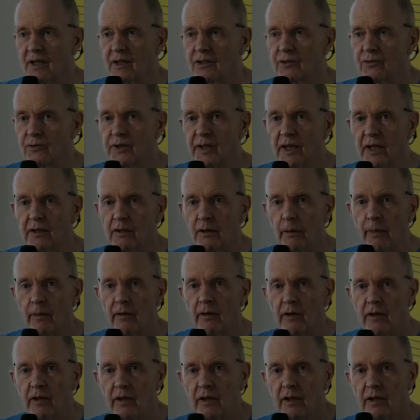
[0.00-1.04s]
else for that.
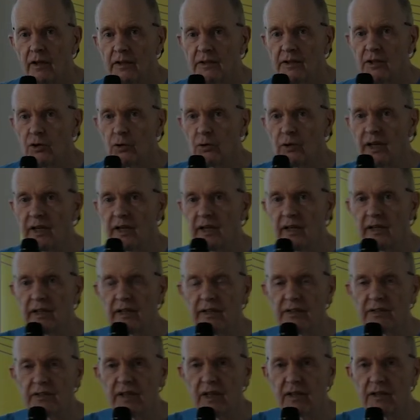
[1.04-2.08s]
The whole idea
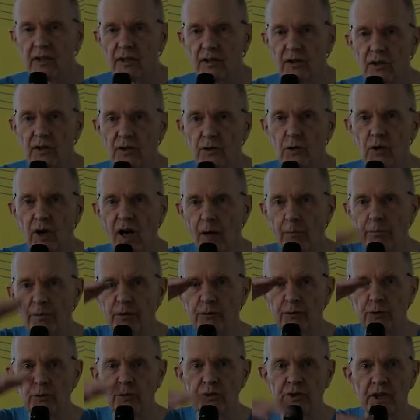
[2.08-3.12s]
is that go up
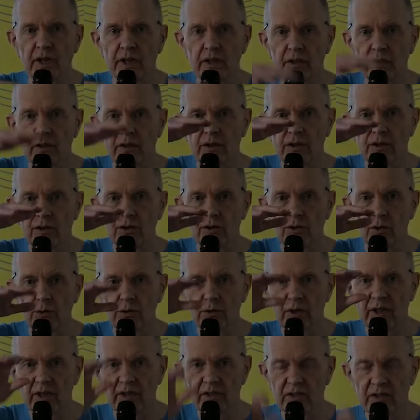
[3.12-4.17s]
the food chain.
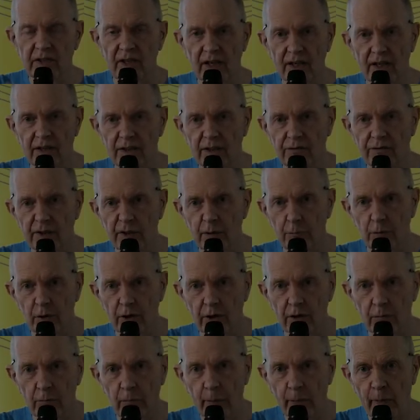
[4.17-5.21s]
Don't get stuck at the very
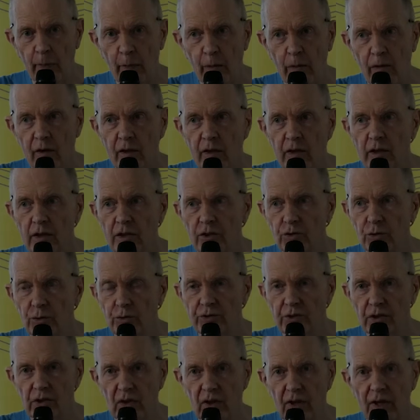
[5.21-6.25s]
bottom.
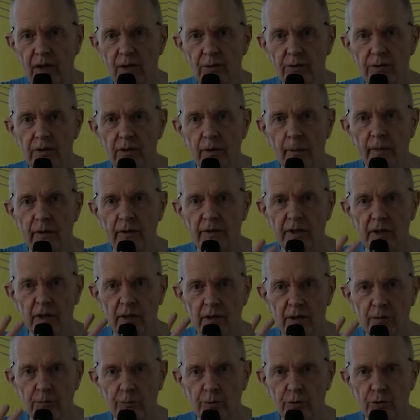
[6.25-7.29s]
Use the cloud,
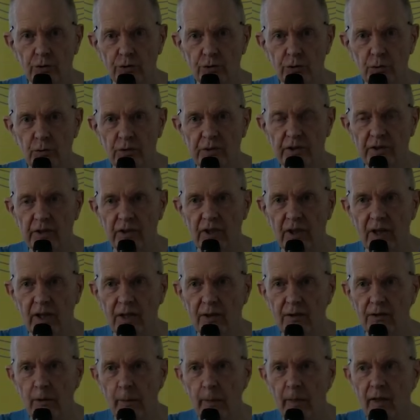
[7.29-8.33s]
the tools in the
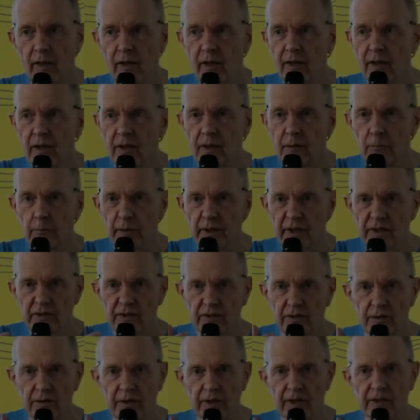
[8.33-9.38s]
cloud, pick
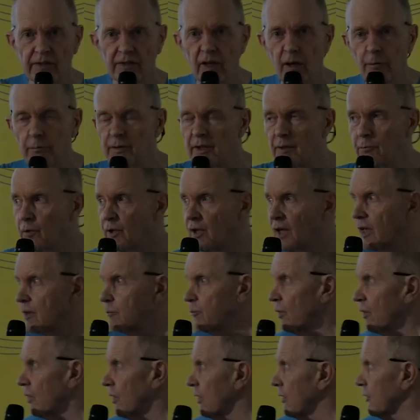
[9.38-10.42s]
things up like
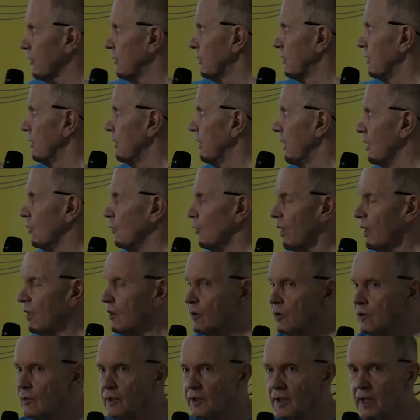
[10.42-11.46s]
models, and,
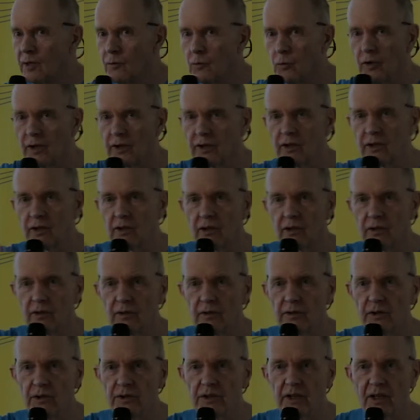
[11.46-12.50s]
and then work
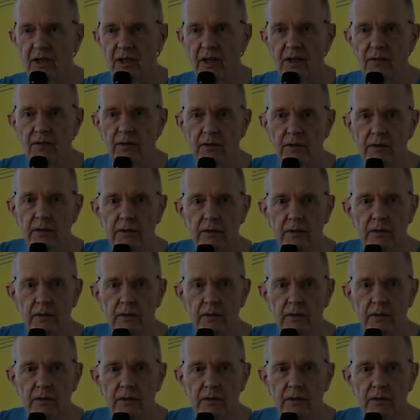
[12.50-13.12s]
at that level